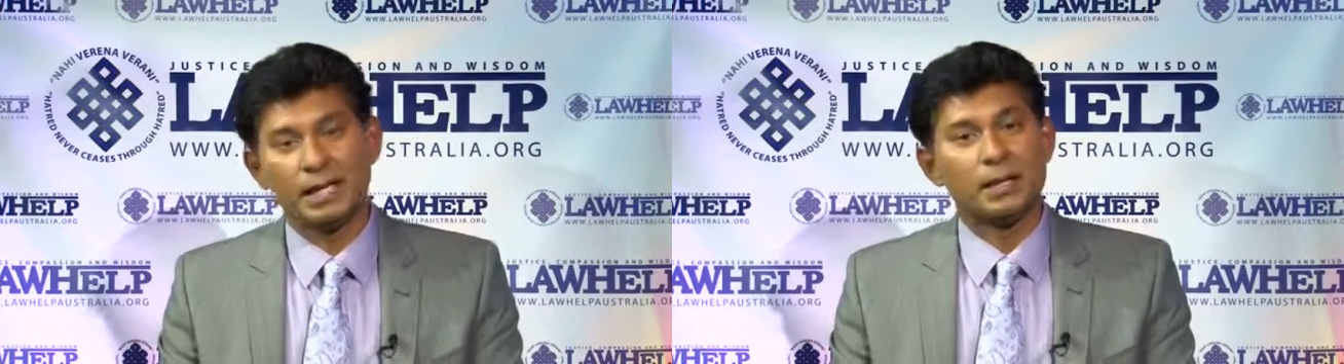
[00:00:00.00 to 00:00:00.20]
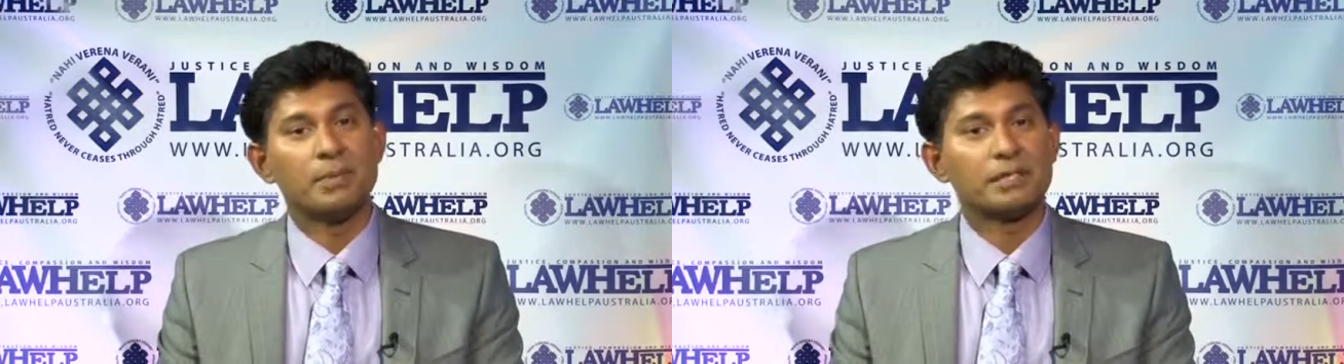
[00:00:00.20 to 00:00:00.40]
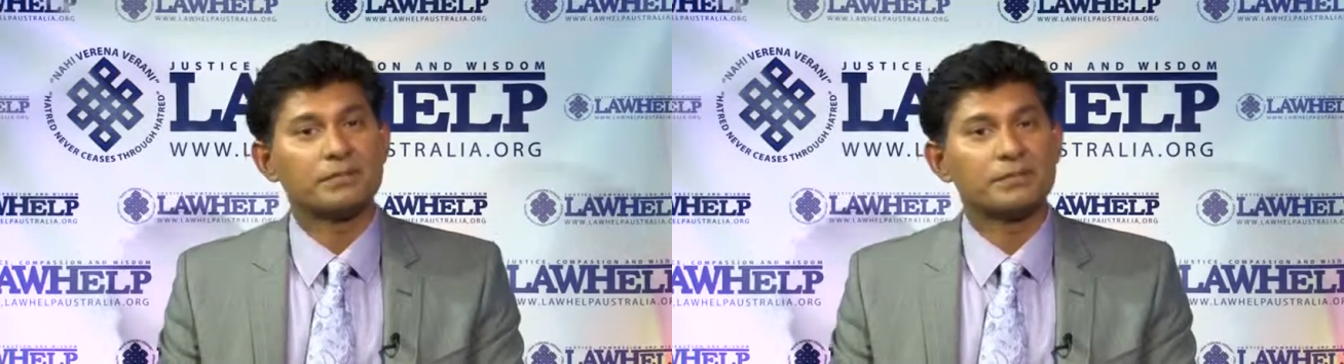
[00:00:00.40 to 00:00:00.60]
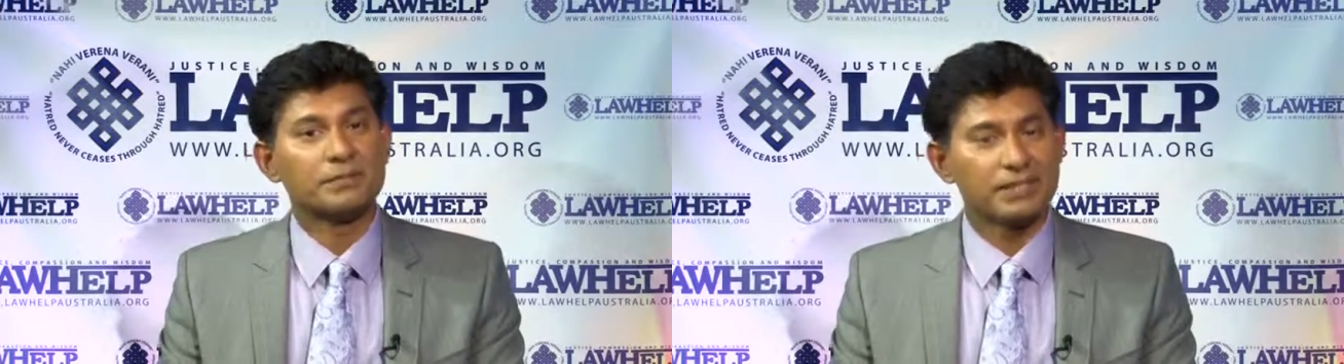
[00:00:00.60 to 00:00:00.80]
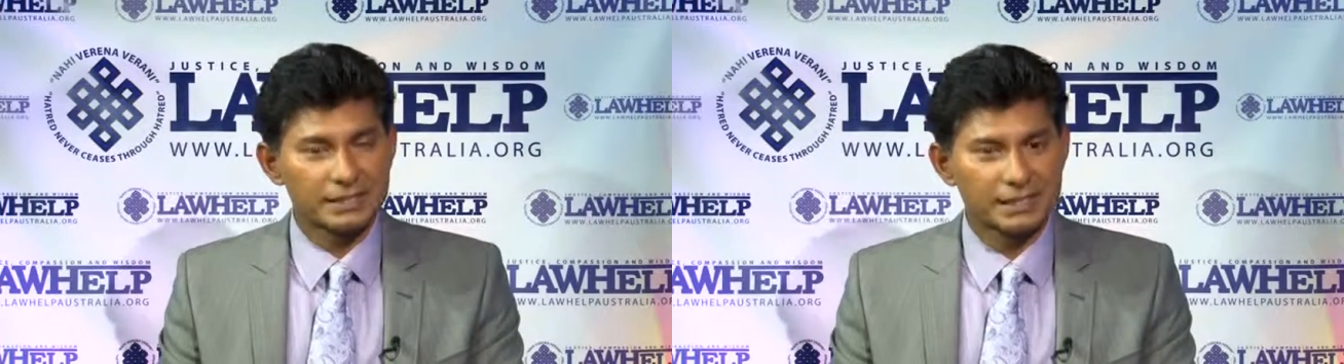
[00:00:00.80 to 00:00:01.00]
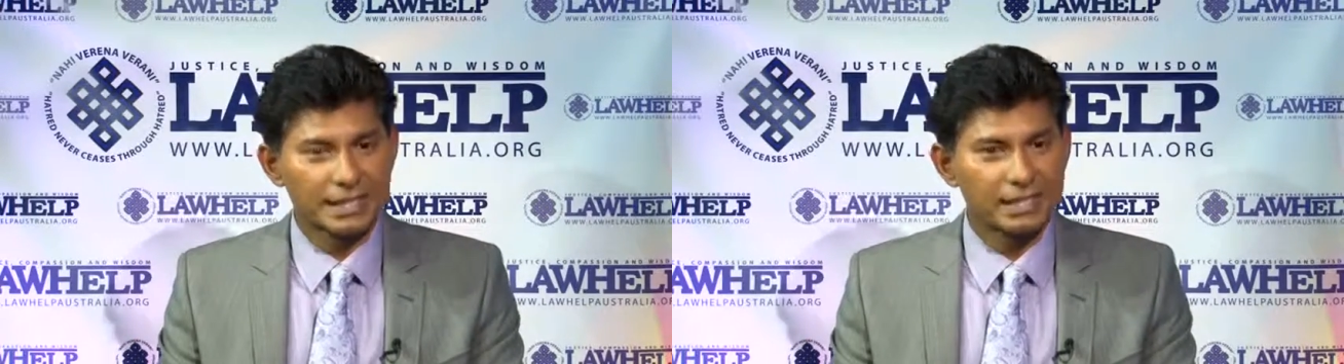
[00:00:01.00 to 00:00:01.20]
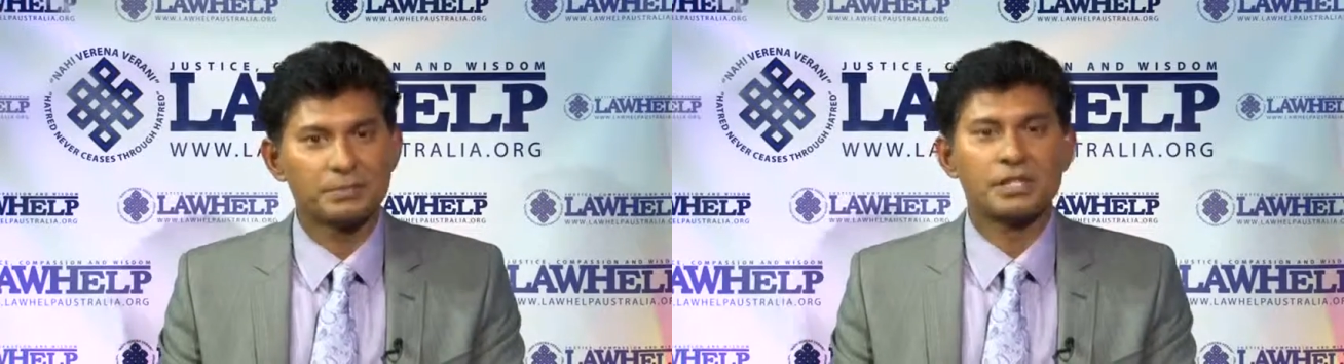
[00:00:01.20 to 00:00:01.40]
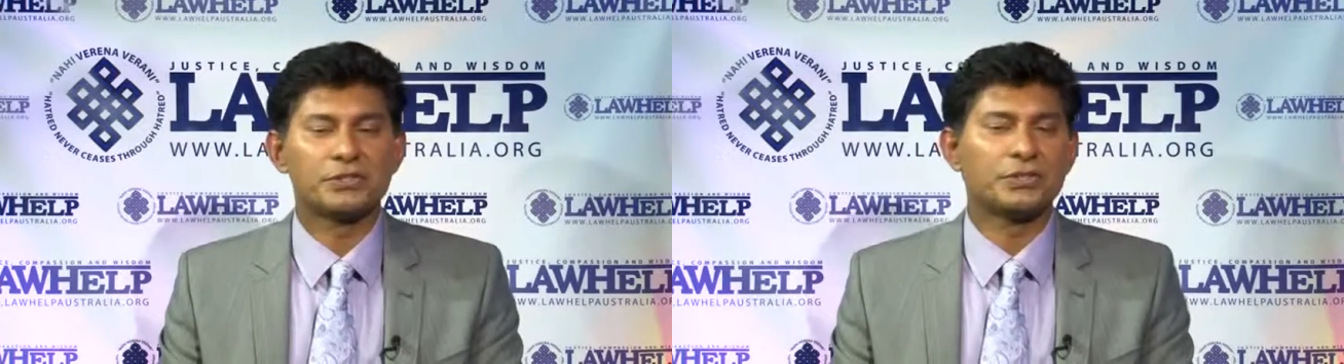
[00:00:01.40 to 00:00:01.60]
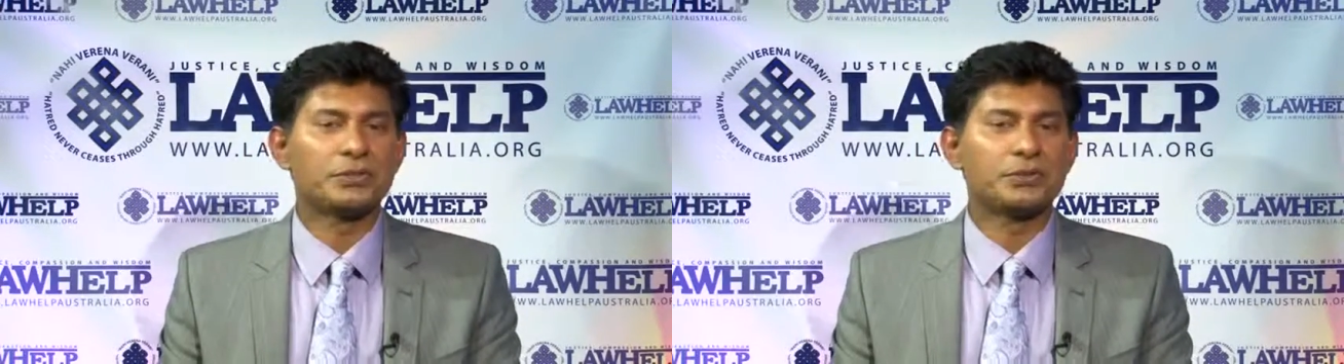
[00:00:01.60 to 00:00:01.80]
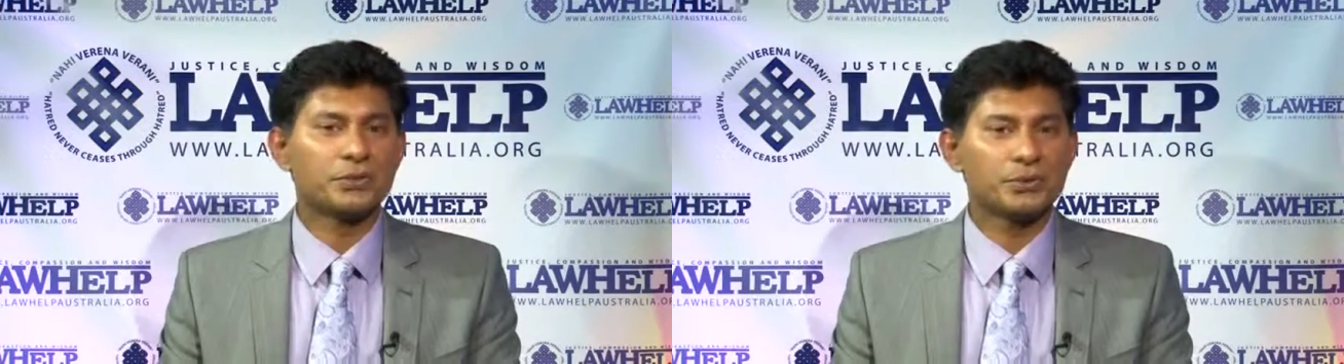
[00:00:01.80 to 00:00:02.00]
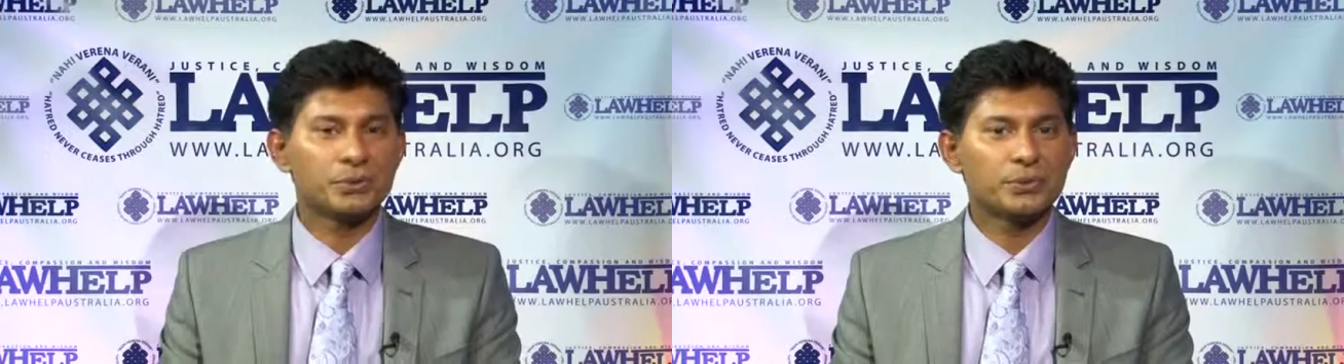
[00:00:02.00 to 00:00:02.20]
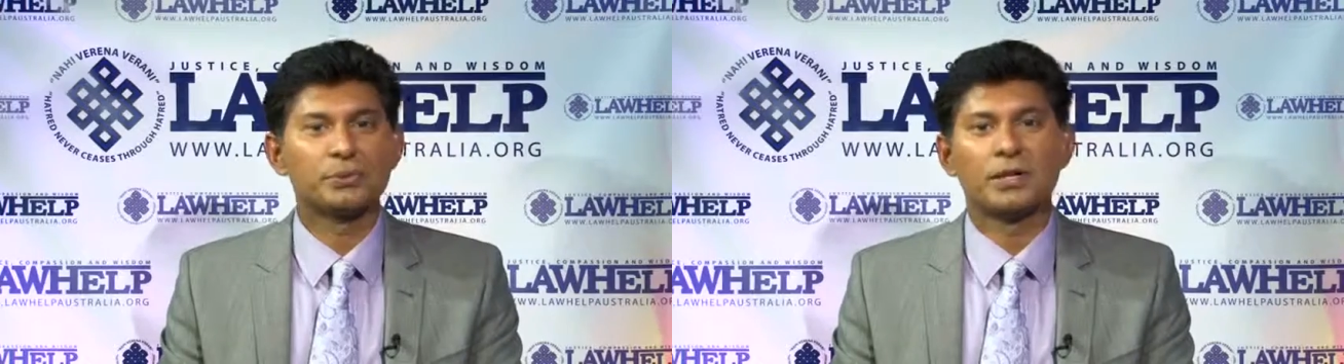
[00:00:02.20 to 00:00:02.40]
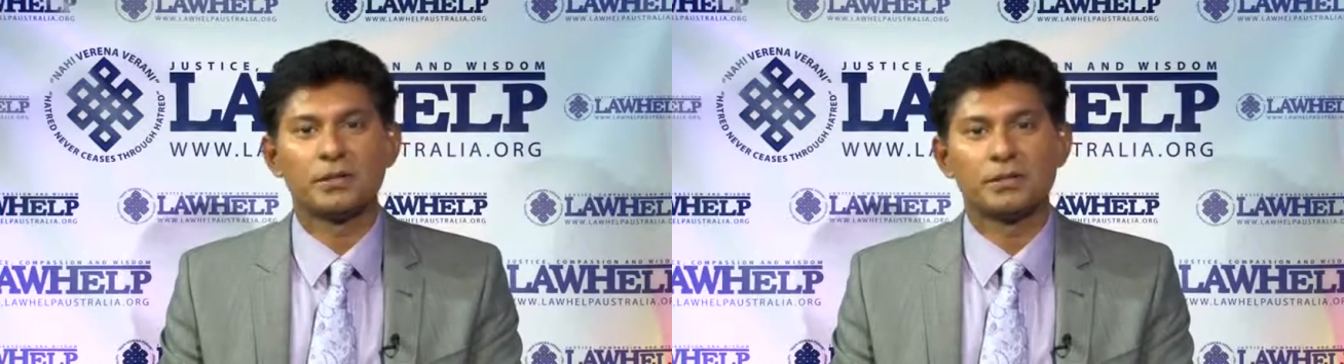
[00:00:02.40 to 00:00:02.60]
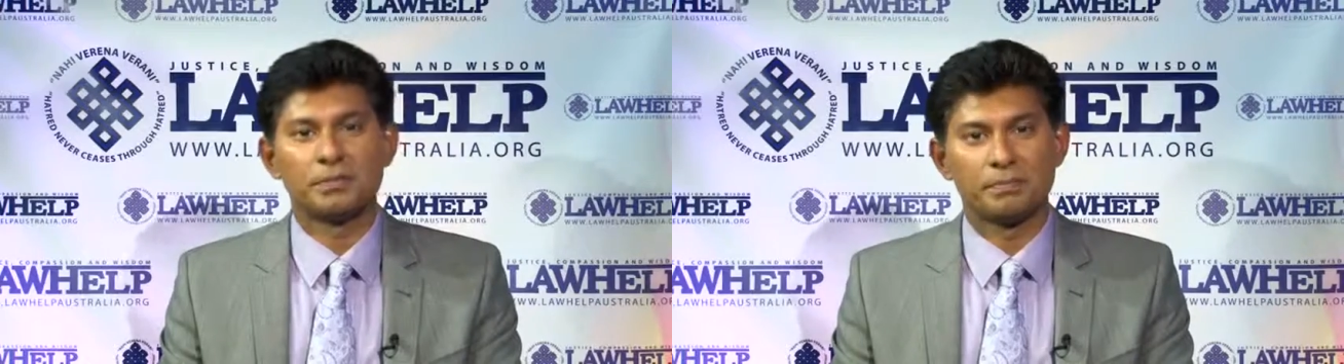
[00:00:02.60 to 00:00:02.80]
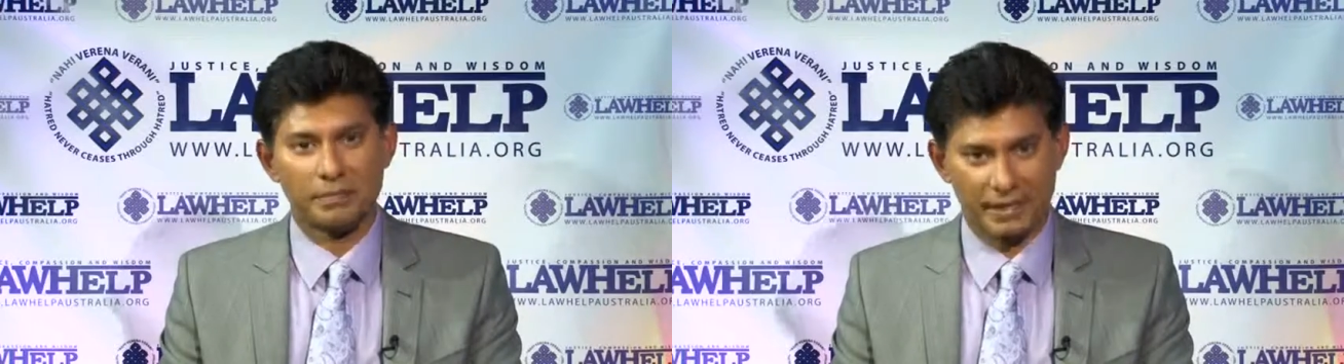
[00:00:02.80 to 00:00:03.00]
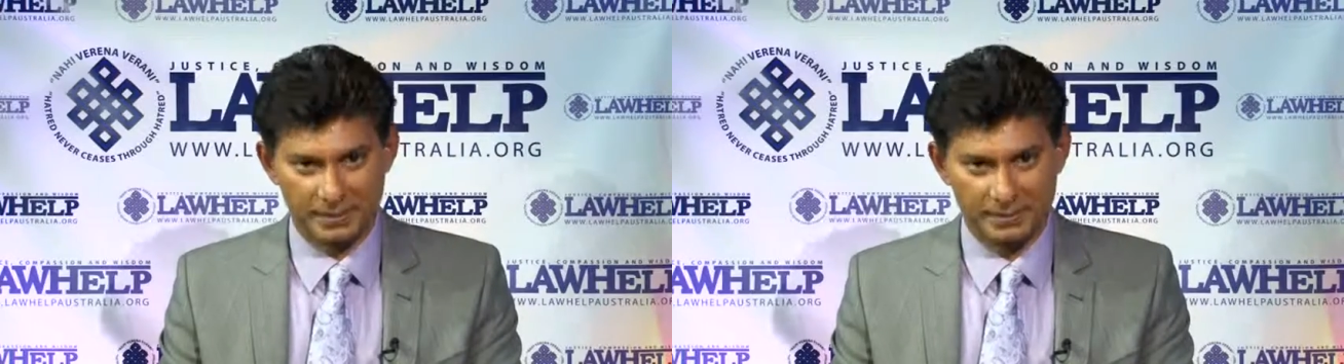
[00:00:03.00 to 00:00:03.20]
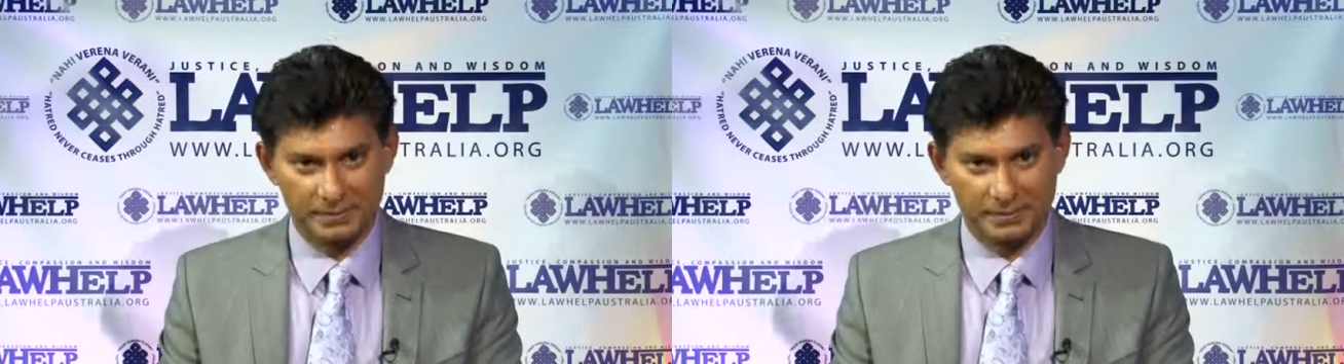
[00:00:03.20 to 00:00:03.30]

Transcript: But first, let me introduce you to our panel.